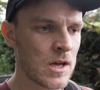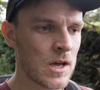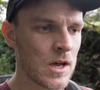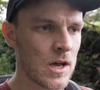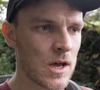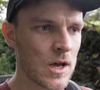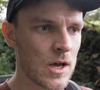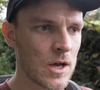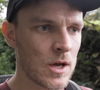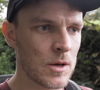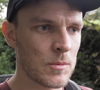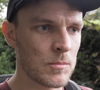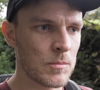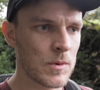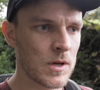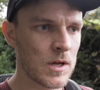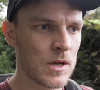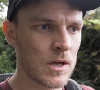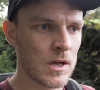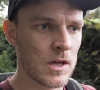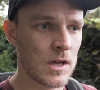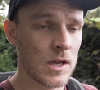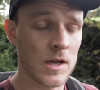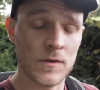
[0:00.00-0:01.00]

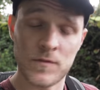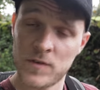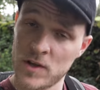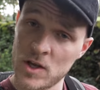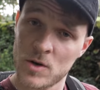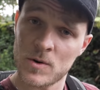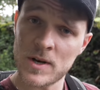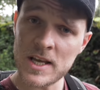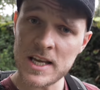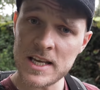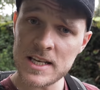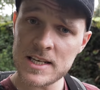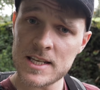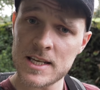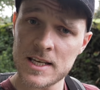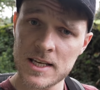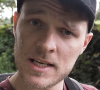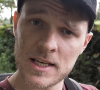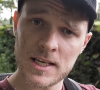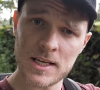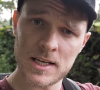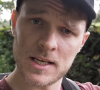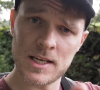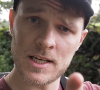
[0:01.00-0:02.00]
If you need
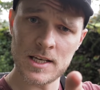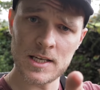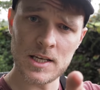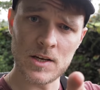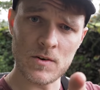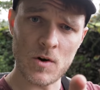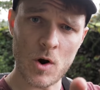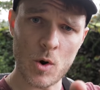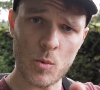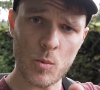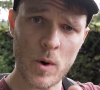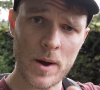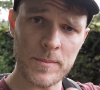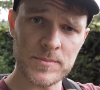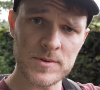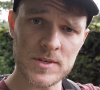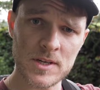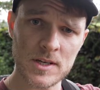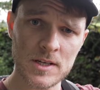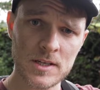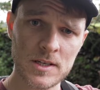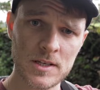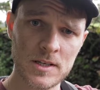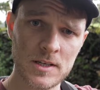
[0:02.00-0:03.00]
your own
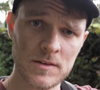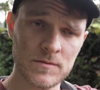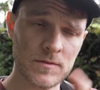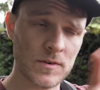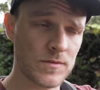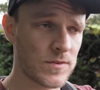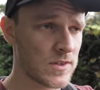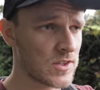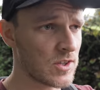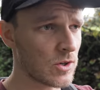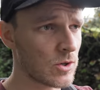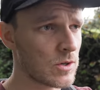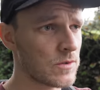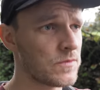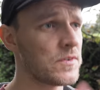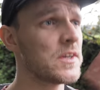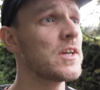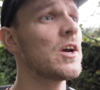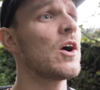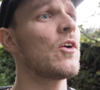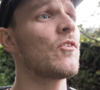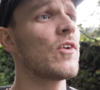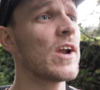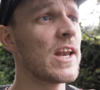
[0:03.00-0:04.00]
website for
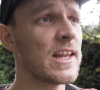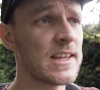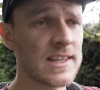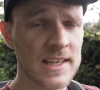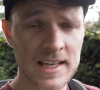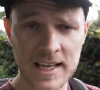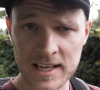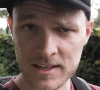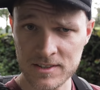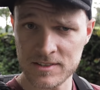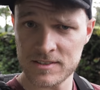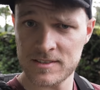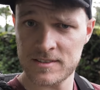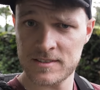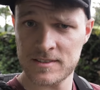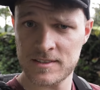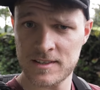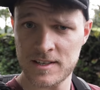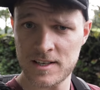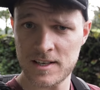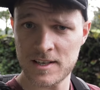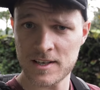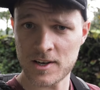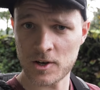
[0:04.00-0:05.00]
photography or anything else,
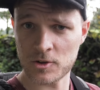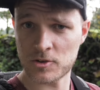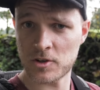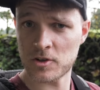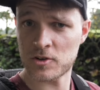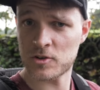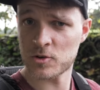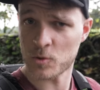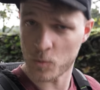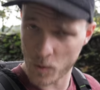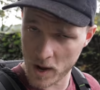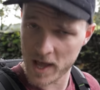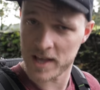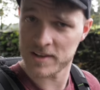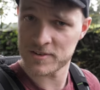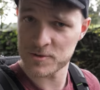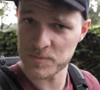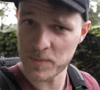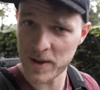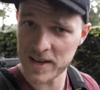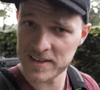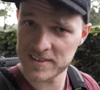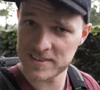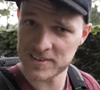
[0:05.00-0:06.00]
go to
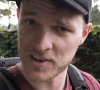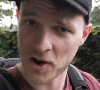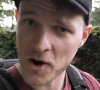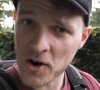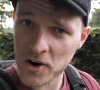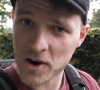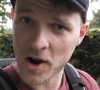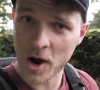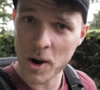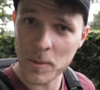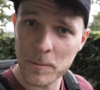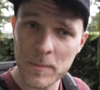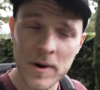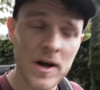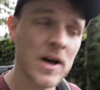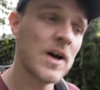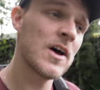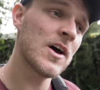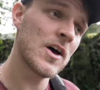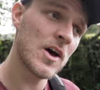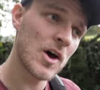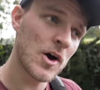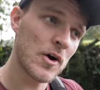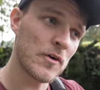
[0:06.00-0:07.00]

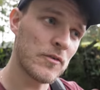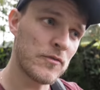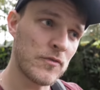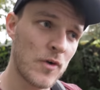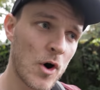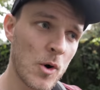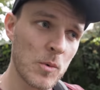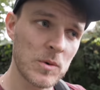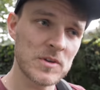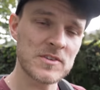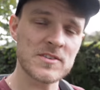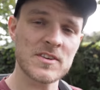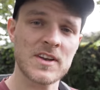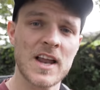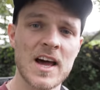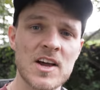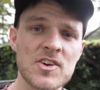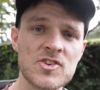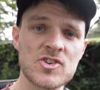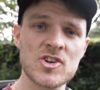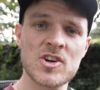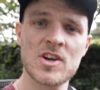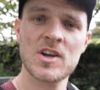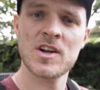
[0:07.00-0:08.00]

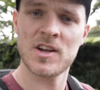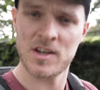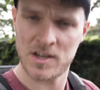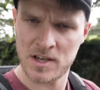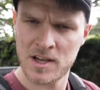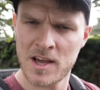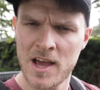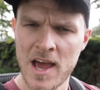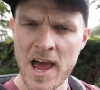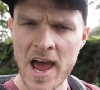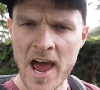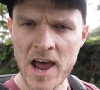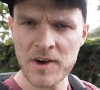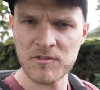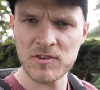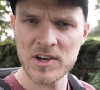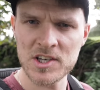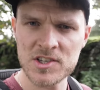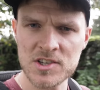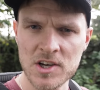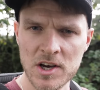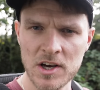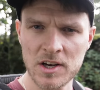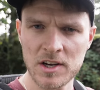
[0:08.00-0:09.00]
squarespace.com/Henry
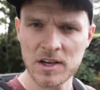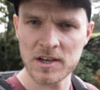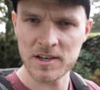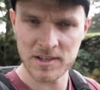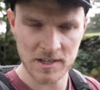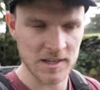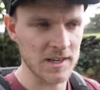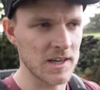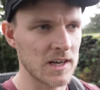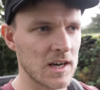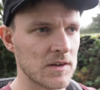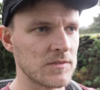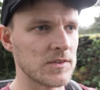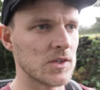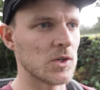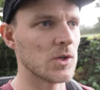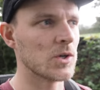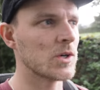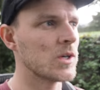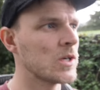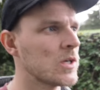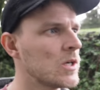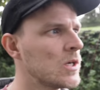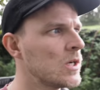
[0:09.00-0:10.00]
Turner and have a
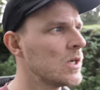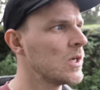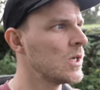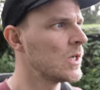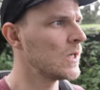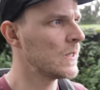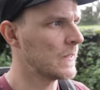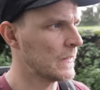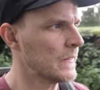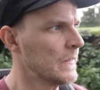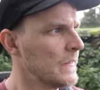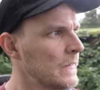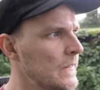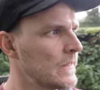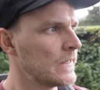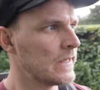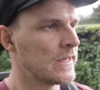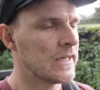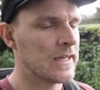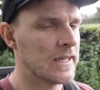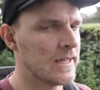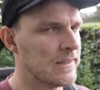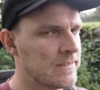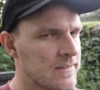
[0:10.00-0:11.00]
look.
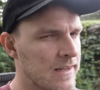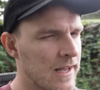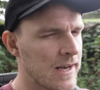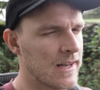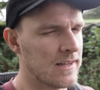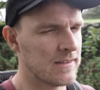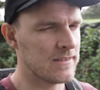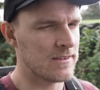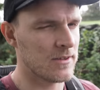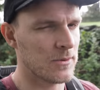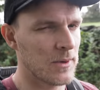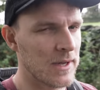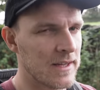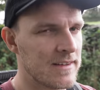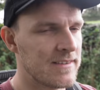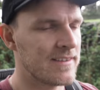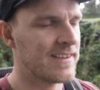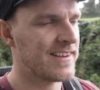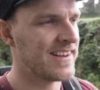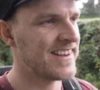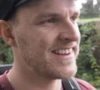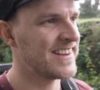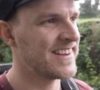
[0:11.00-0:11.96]
Let's get into it.